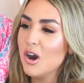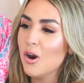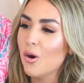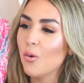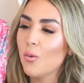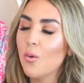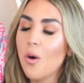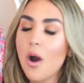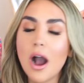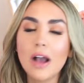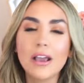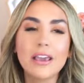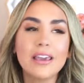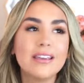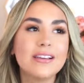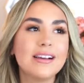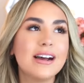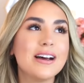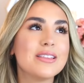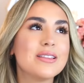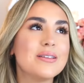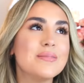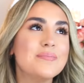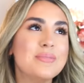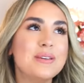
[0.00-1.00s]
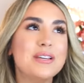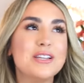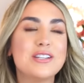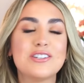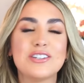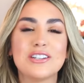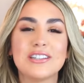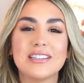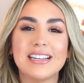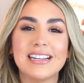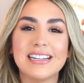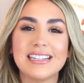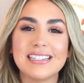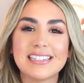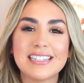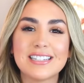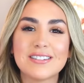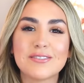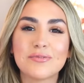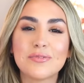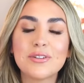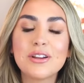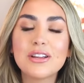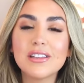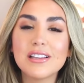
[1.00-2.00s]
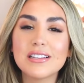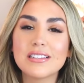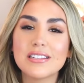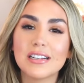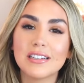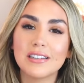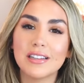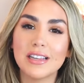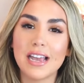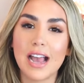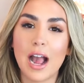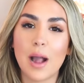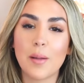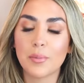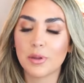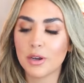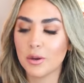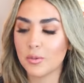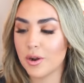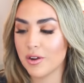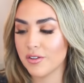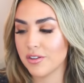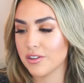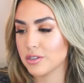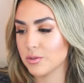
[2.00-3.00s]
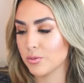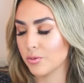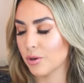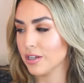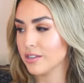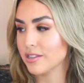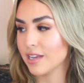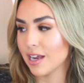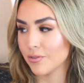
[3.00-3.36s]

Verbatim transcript: walking on the beach in this, and realistically I'm gonna wear this once.